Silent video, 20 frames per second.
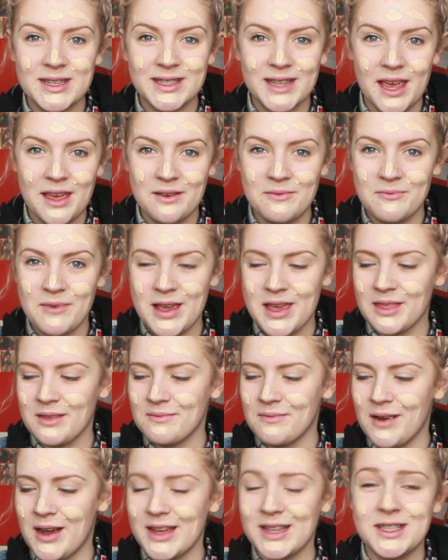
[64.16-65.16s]
my skin
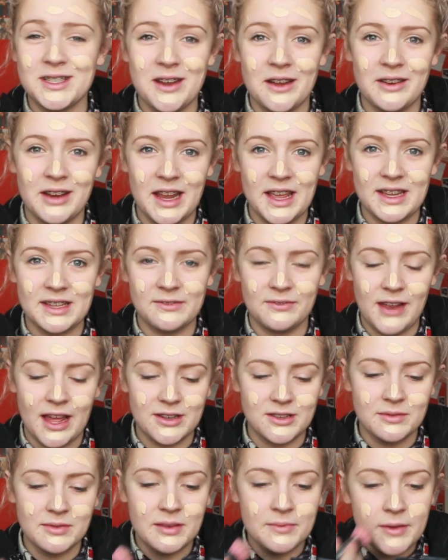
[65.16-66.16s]
with my Sedona Lace
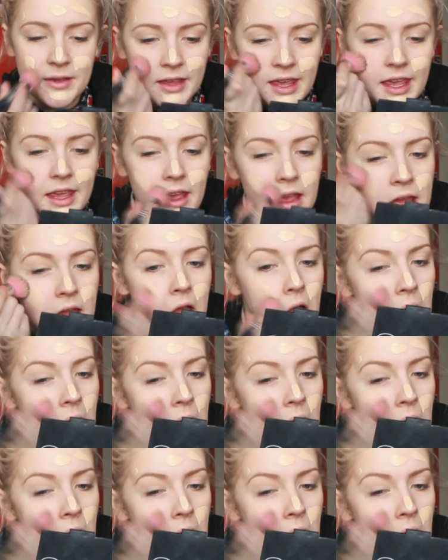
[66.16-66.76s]
Flat Top Kabuki.